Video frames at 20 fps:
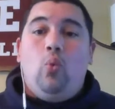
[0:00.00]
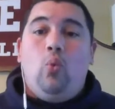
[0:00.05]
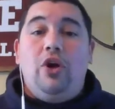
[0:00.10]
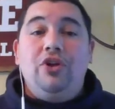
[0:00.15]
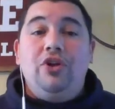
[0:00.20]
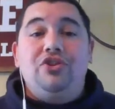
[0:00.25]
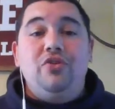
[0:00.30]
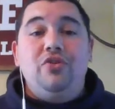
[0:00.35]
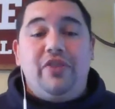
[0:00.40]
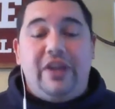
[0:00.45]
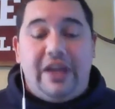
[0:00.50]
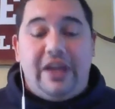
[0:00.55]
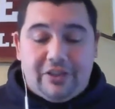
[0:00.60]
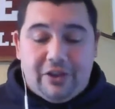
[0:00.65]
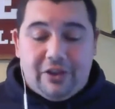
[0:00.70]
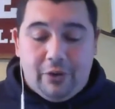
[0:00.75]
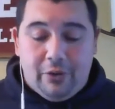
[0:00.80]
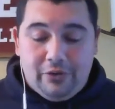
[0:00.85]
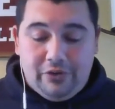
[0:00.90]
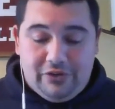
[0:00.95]
Once you
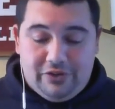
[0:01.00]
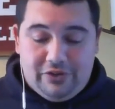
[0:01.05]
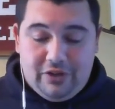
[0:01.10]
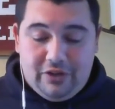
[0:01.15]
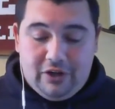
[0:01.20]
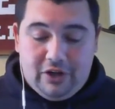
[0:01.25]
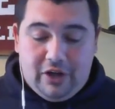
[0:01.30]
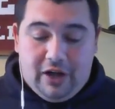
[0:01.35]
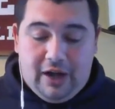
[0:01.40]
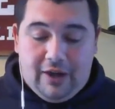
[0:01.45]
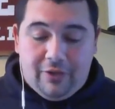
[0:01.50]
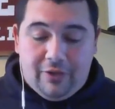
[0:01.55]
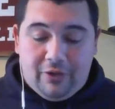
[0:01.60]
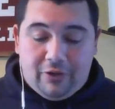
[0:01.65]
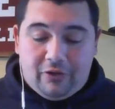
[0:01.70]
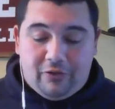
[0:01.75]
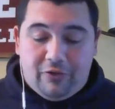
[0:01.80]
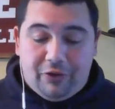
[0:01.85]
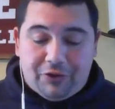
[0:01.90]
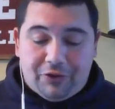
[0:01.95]
get gotten
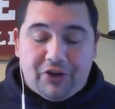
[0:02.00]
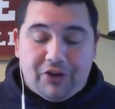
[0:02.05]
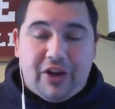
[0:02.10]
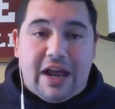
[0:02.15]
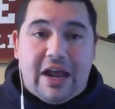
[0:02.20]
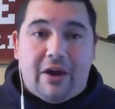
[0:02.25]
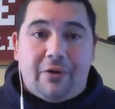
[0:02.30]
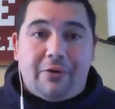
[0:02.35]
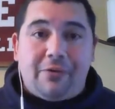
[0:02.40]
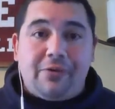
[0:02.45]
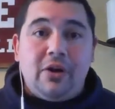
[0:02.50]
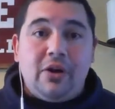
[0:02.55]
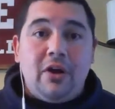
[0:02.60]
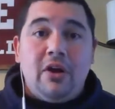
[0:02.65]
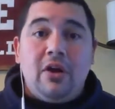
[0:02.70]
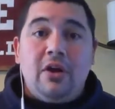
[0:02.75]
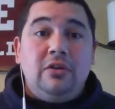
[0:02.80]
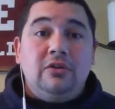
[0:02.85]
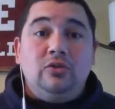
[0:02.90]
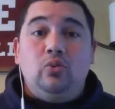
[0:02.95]
those filtered out,
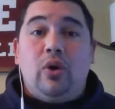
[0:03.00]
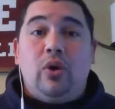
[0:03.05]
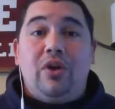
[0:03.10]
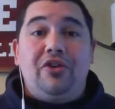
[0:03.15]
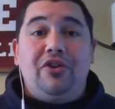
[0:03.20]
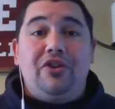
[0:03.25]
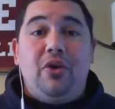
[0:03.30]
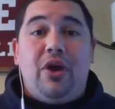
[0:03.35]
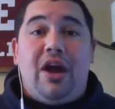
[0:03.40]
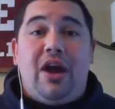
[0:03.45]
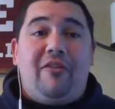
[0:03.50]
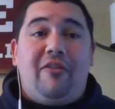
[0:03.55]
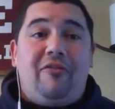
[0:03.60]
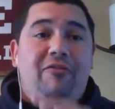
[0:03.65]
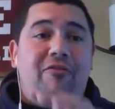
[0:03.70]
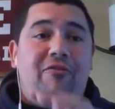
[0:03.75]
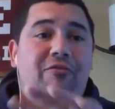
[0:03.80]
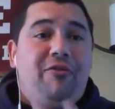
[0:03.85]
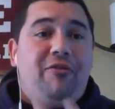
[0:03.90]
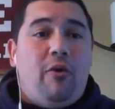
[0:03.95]
whether you have
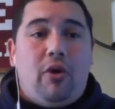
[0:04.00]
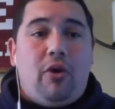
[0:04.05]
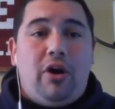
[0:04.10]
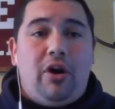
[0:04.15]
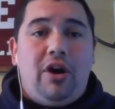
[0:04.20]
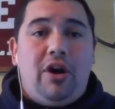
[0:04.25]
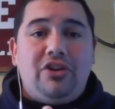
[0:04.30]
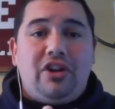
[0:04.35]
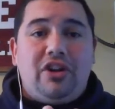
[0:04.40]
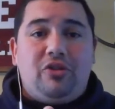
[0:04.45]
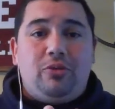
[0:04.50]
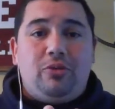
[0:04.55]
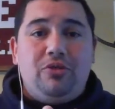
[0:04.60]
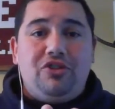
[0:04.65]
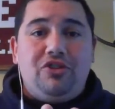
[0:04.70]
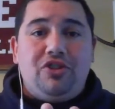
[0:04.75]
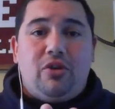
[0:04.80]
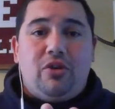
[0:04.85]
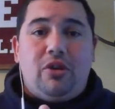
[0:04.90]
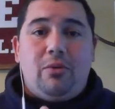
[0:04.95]
4
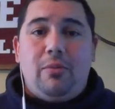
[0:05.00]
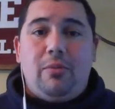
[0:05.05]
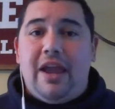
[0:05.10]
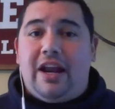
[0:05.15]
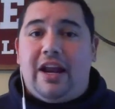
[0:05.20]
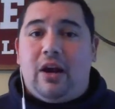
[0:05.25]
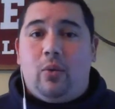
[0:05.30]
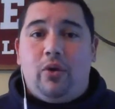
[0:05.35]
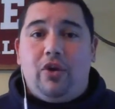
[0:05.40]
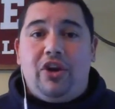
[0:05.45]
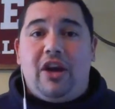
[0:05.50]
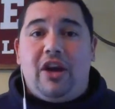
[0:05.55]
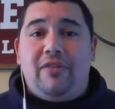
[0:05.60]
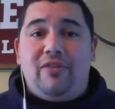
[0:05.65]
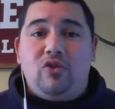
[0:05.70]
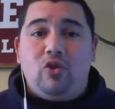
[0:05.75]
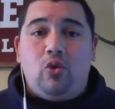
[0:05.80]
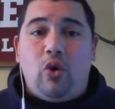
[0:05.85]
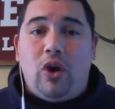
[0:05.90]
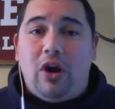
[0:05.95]
adjustments you want to make or whether you
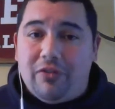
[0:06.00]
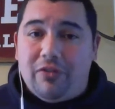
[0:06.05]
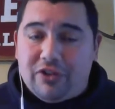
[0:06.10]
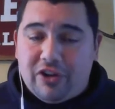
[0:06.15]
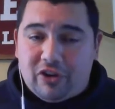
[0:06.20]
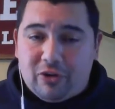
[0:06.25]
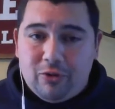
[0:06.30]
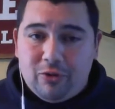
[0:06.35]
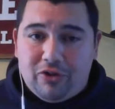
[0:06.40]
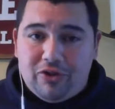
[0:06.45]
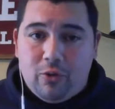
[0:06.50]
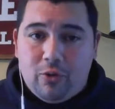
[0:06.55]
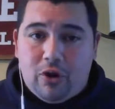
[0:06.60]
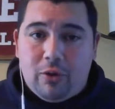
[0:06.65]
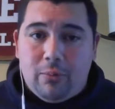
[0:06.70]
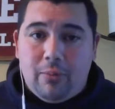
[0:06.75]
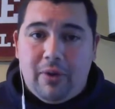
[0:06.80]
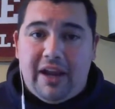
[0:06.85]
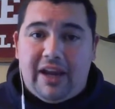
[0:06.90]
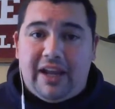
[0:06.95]
have 12 adjustments you
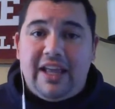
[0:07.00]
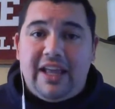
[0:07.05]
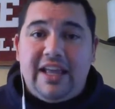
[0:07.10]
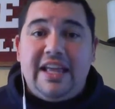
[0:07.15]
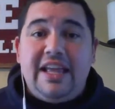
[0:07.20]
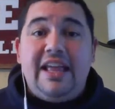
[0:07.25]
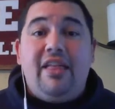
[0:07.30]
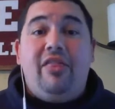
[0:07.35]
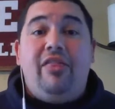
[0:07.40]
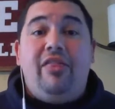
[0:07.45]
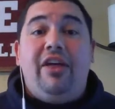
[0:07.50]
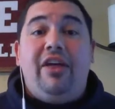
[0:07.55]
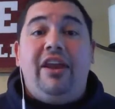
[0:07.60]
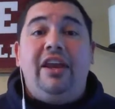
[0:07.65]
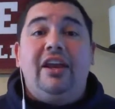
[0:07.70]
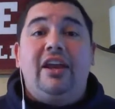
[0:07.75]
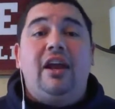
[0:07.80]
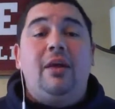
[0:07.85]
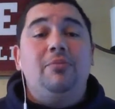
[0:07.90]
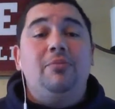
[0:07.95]
want to make,
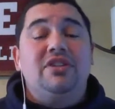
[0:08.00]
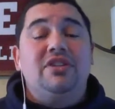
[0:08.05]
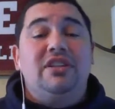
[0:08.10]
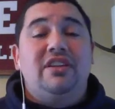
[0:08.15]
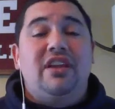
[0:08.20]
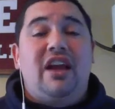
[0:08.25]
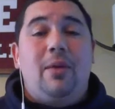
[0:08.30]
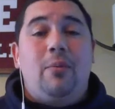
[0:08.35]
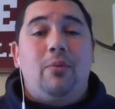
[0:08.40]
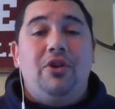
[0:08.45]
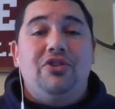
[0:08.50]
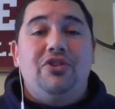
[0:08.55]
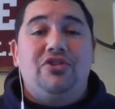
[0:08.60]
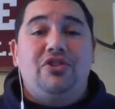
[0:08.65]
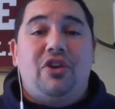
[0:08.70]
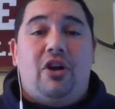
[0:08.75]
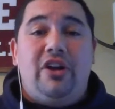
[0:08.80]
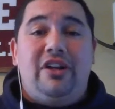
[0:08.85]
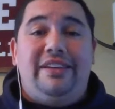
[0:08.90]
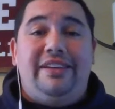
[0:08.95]
then it comes to the time where you
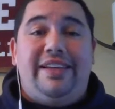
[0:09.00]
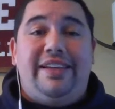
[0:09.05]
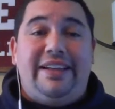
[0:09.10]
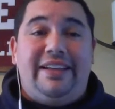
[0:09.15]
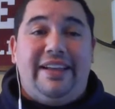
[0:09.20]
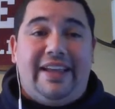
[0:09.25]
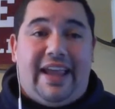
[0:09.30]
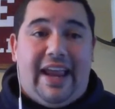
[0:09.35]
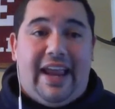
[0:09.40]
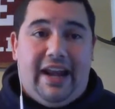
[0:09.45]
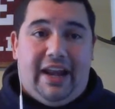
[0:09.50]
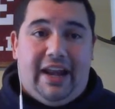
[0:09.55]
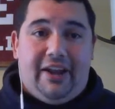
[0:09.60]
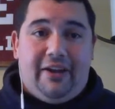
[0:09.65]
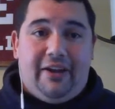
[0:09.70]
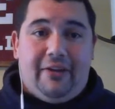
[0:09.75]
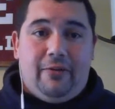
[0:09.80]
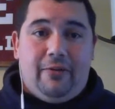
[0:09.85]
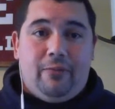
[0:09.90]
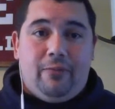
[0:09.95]
start
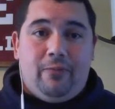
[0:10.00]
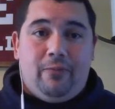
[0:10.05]
delegating.